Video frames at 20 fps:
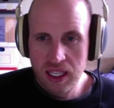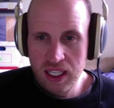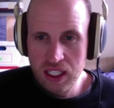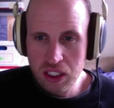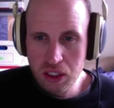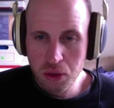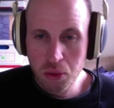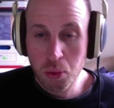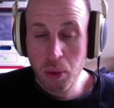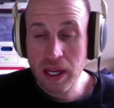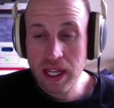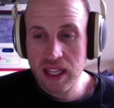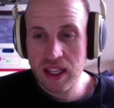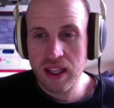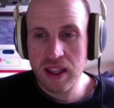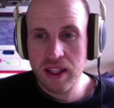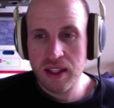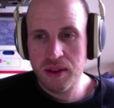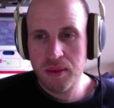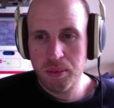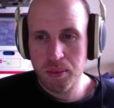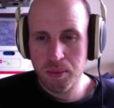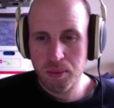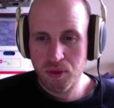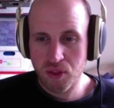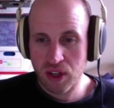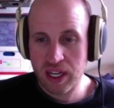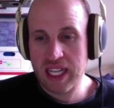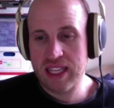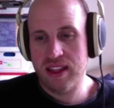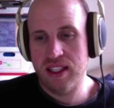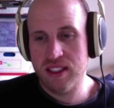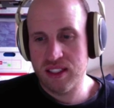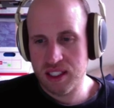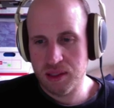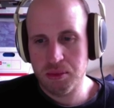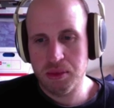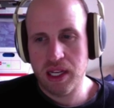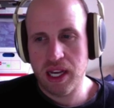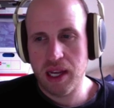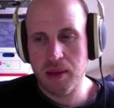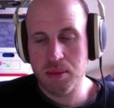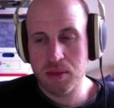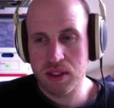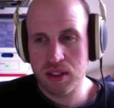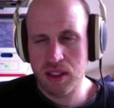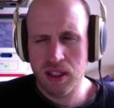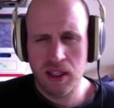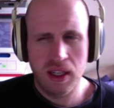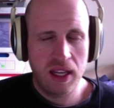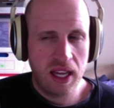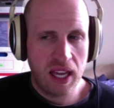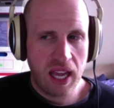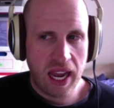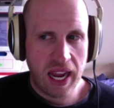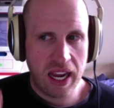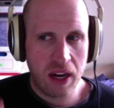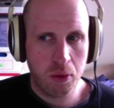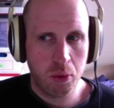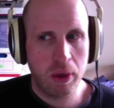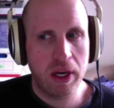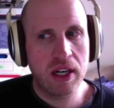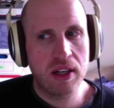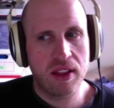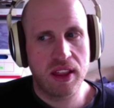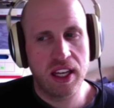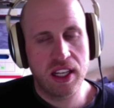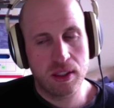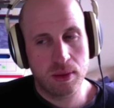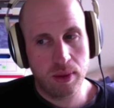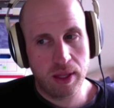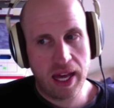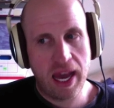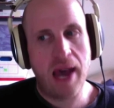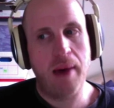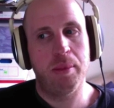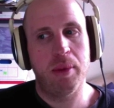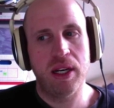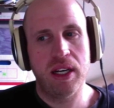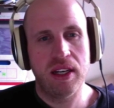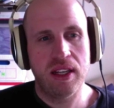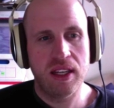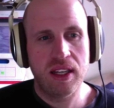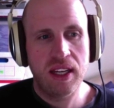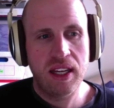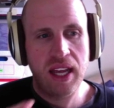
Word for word: You will forget this sometimes and weird things will happen.